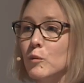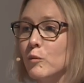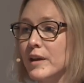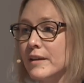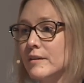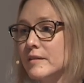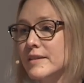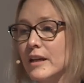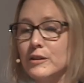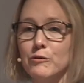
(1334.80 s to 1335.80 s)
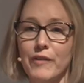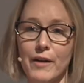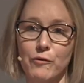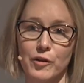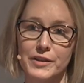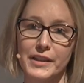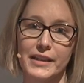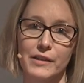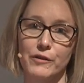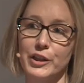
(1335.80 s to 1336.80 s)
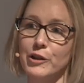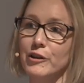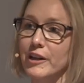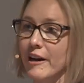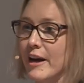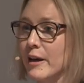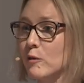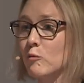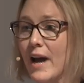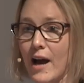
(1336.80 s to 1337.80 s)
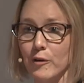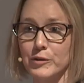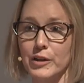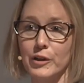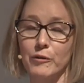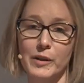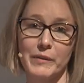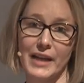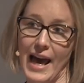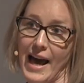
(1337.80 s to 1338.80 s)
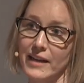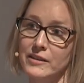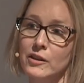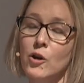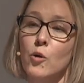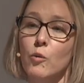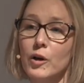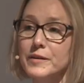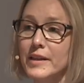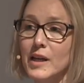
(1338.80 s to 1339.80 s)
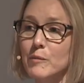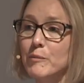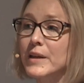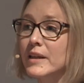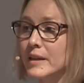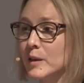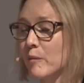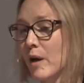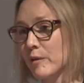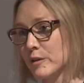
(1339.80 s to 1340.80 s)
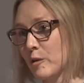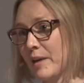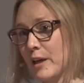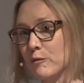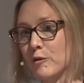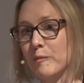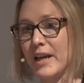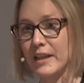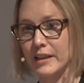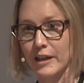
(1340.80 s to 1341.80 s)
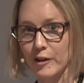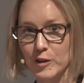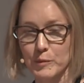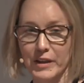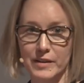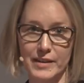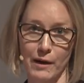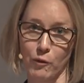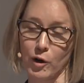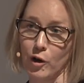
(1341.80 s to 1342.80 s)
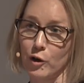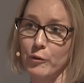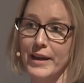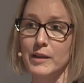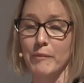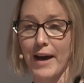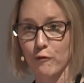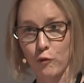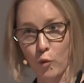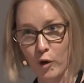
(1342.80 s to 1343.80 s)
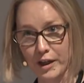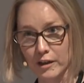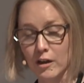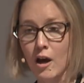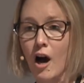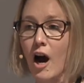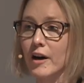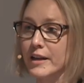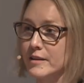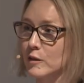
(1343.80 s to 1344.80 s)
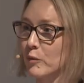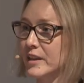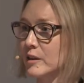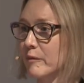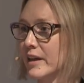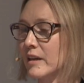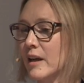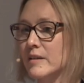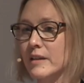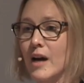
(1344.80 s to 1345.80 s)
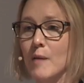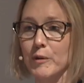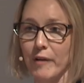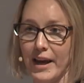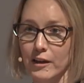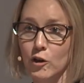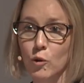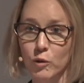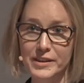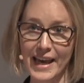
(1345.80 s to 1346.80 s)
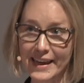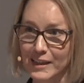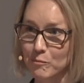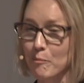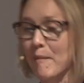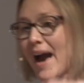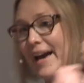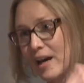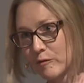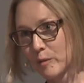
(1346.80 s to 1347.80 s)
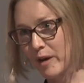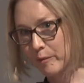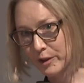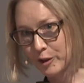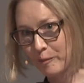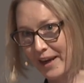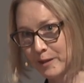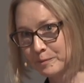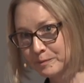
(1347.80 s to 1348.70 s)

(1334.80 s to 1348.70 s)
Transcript: with Section 514 of the Uruguay Round Agreement Act, works that had been in the public domain for many years because they were created by foreign artists and we didn't recognize the copyright, were taken back out of the public domain.